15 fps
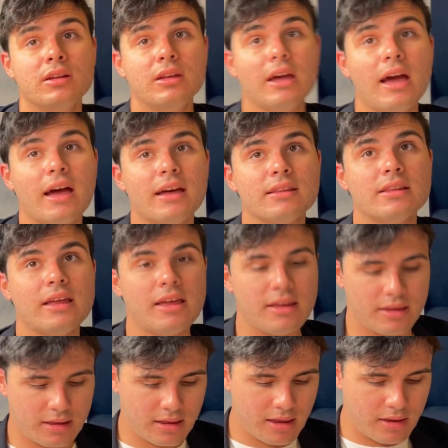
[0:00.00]
Yeah,
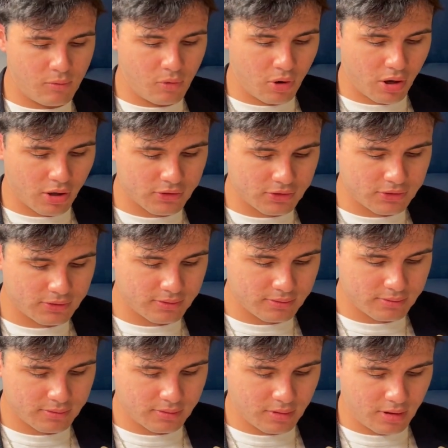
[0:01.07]
it works
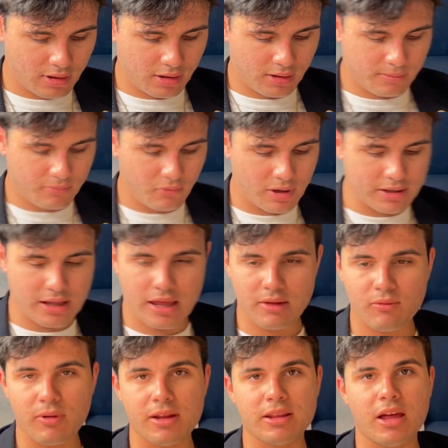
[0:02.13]
when
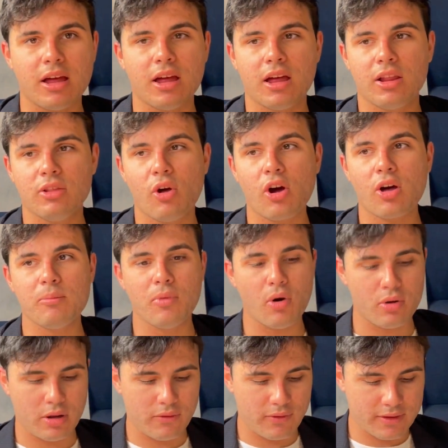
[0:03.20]
the
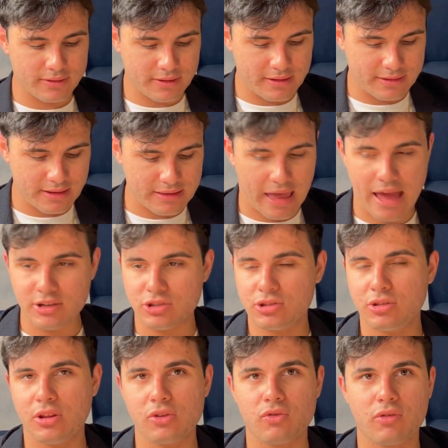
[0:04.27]
locomotive is attached
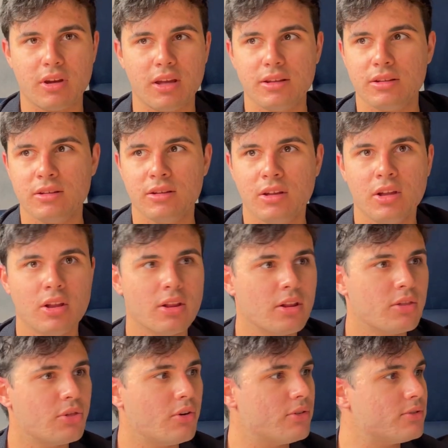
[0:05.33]
to the train.
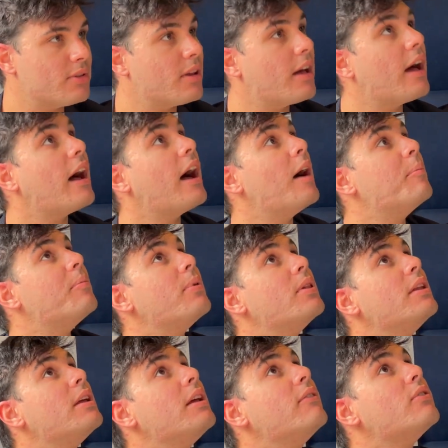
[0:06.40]
I
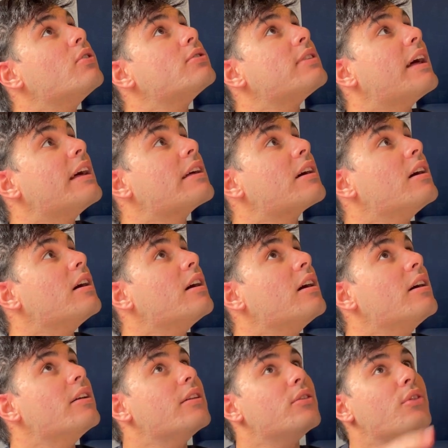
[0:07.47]
believe there's like
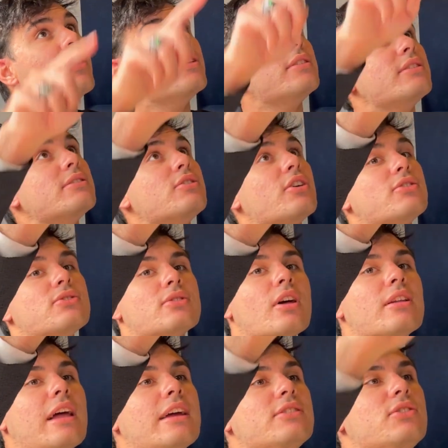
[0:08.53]
this is just
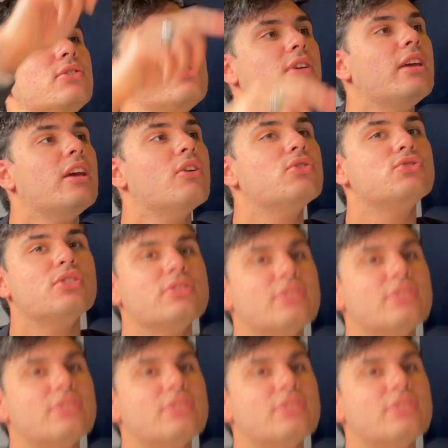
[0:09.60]
the lights you see here is just,